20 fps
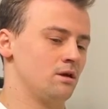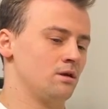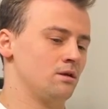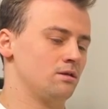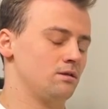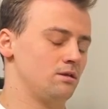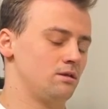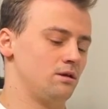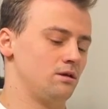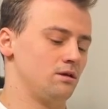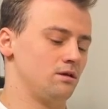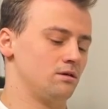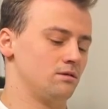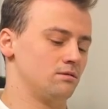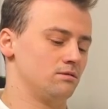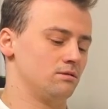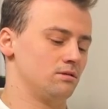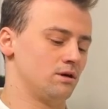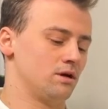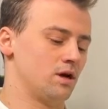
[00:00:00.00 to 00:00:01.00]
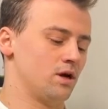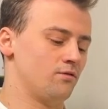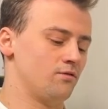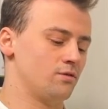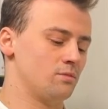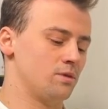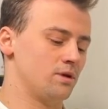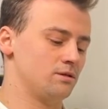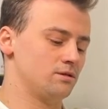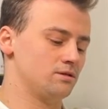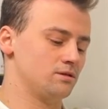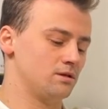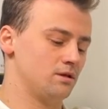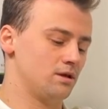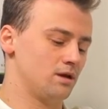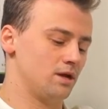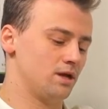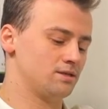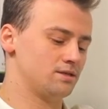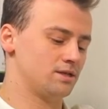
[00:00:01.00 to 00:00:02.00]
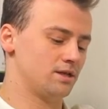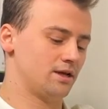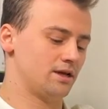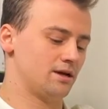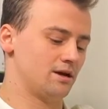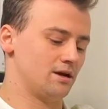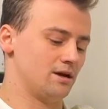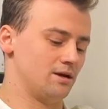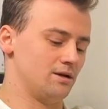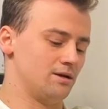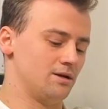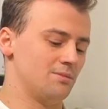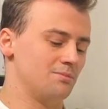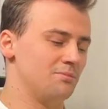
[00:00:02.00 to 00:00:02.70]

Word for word: the the government it's like a